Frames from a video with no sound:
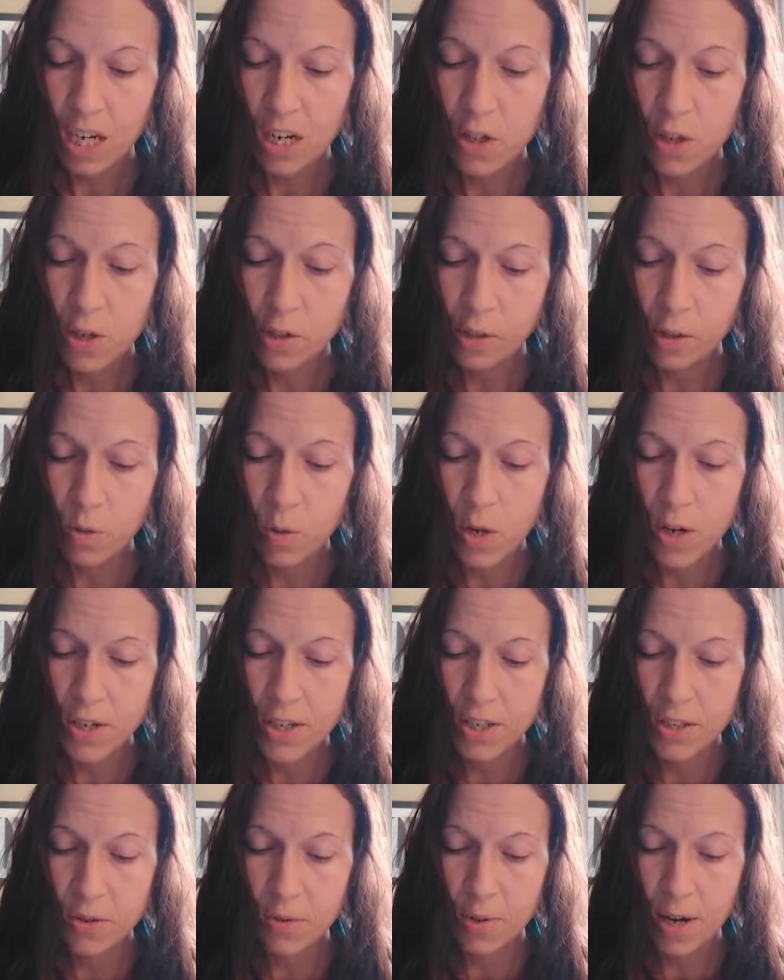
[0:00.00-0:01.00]
The Lord
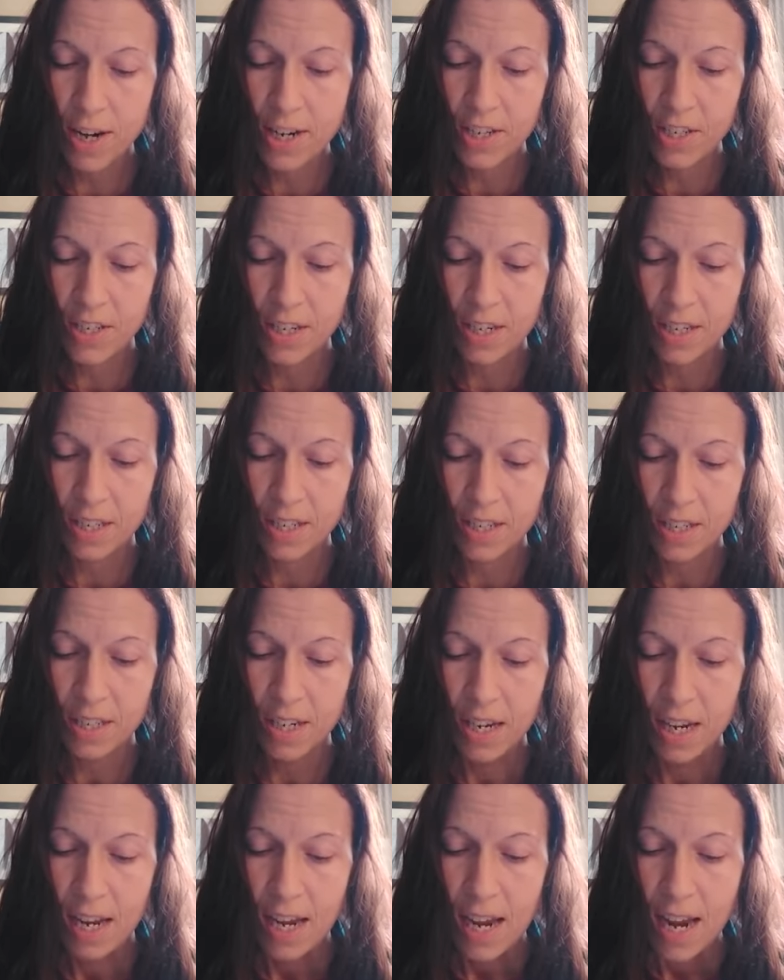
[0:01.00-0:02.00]
is gracious
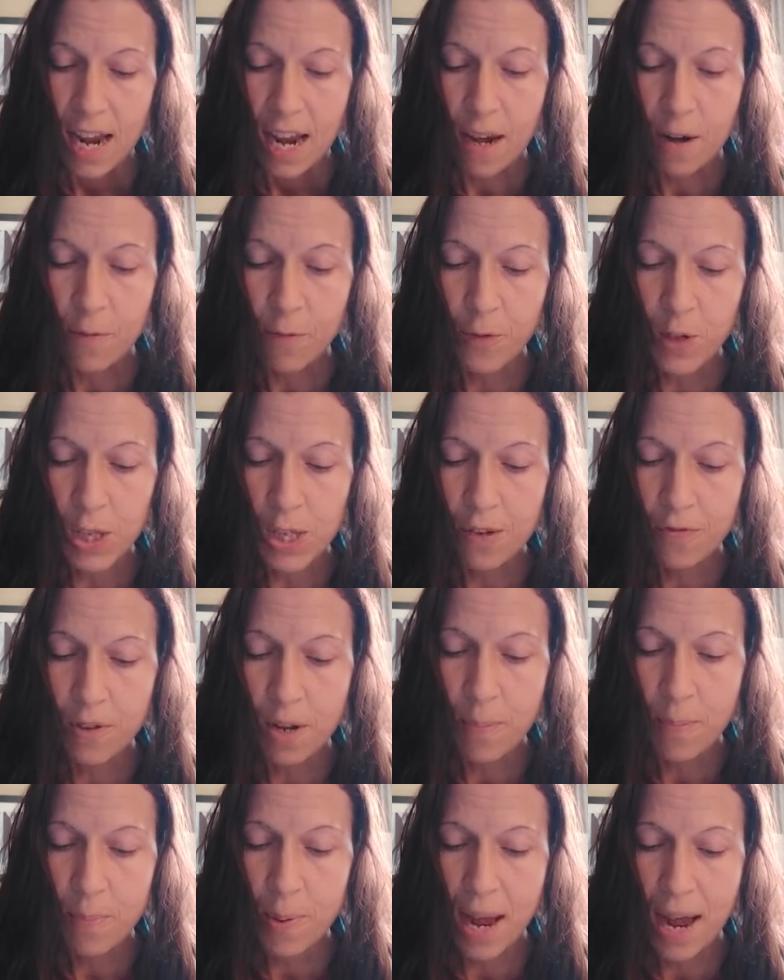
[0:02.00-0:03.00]
and full of
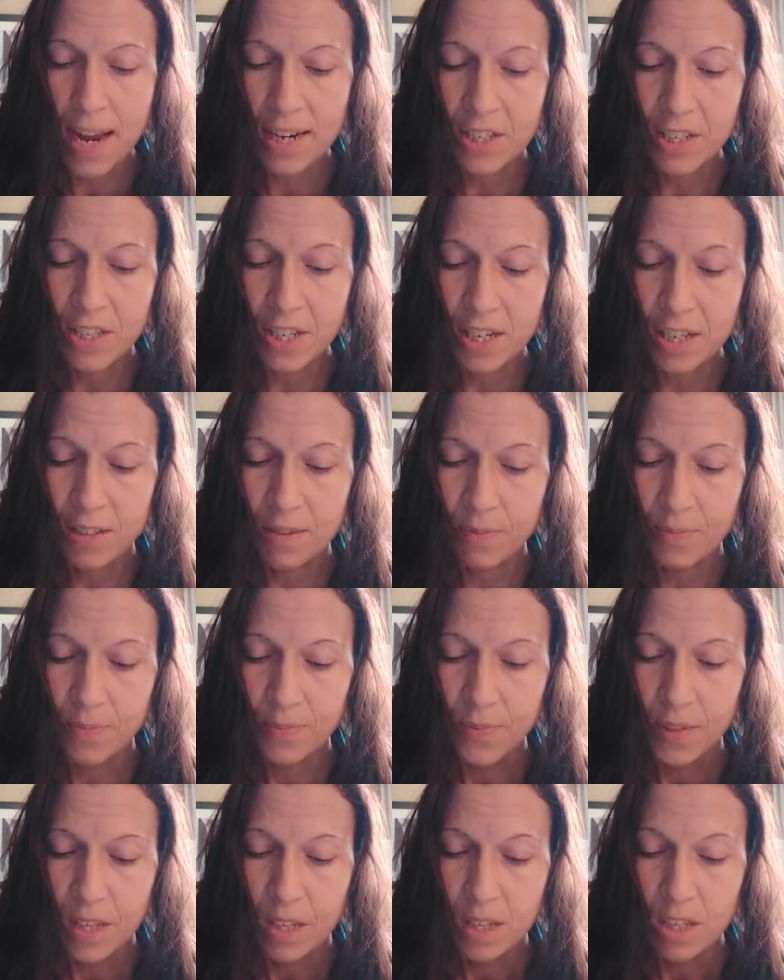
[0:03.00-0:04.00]
compassion,
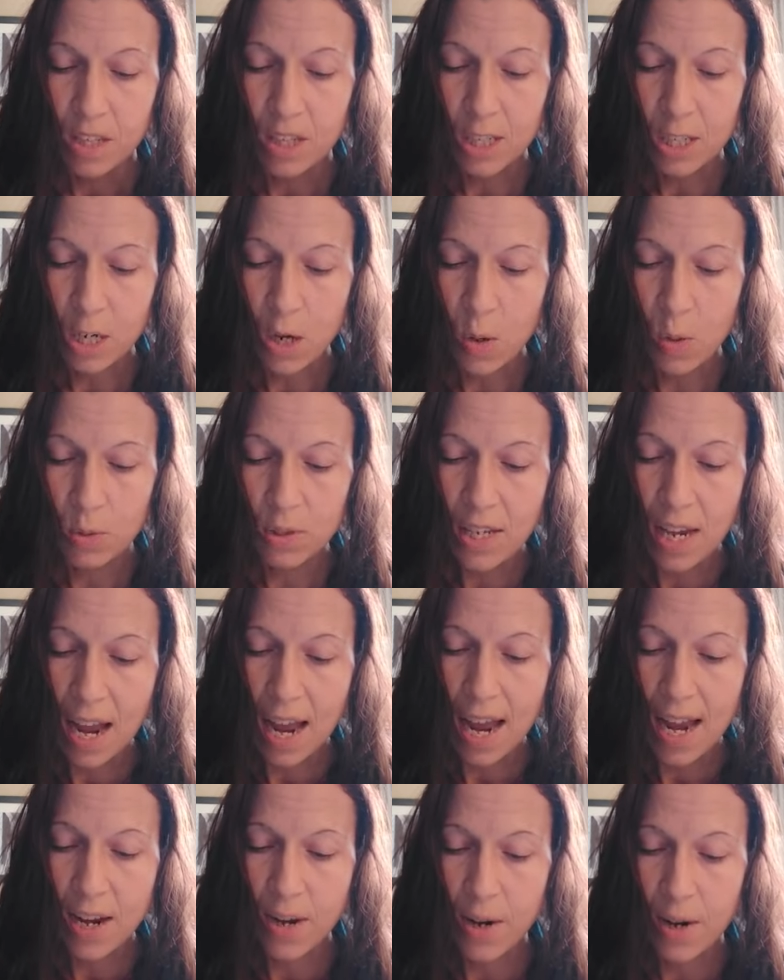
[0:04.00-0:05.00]
slow to
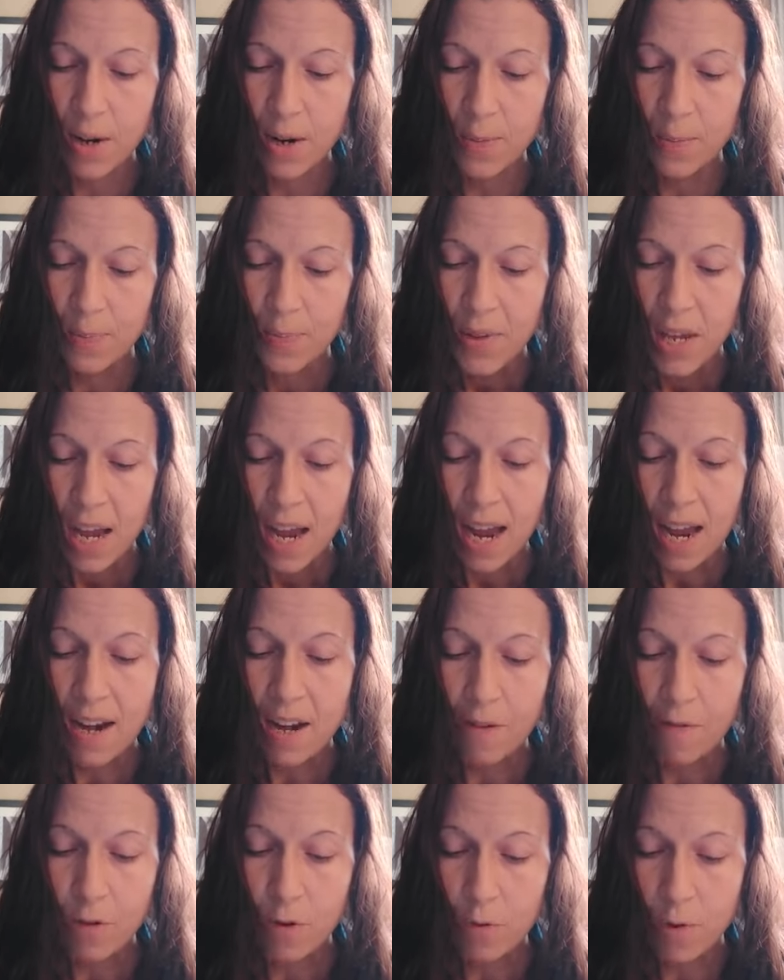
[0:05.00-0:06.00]
anger, and
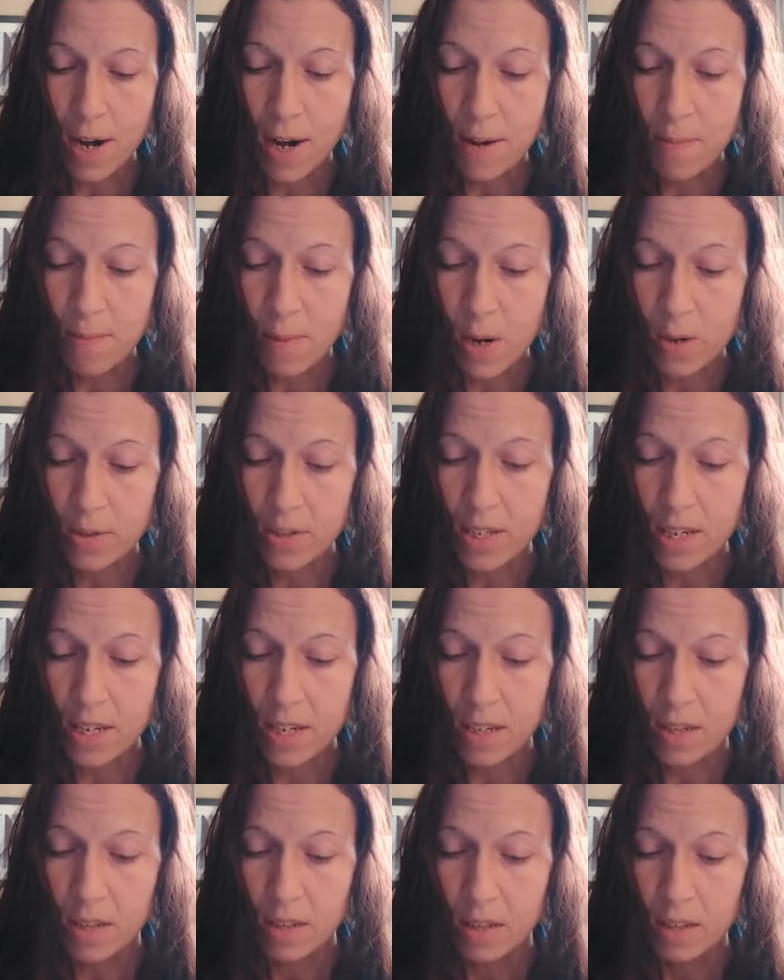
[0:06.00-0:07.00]
of great mercy.